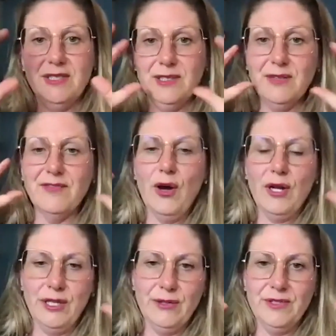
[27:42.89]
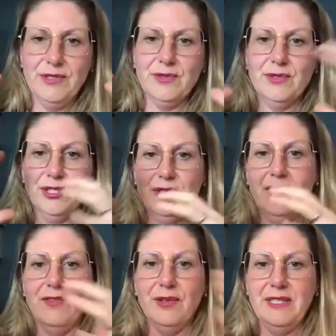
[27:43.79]
and you have audio distortion, you
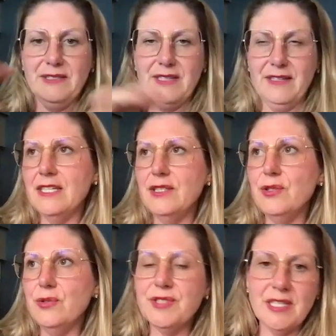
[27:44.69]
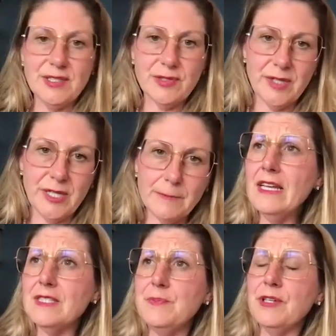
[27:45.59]
have all these kind of new sensory
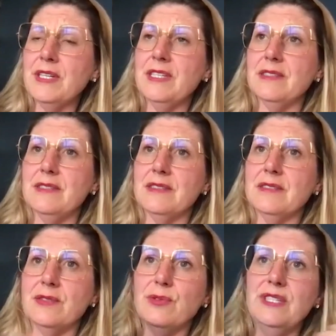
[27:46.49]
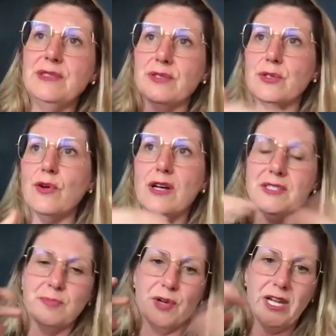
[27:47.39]
experiences. And so these are
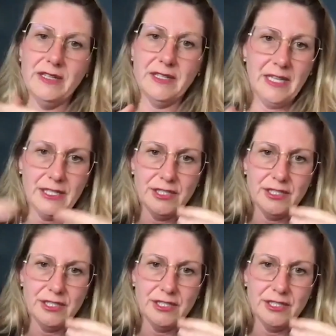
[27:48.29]
cross brain connections that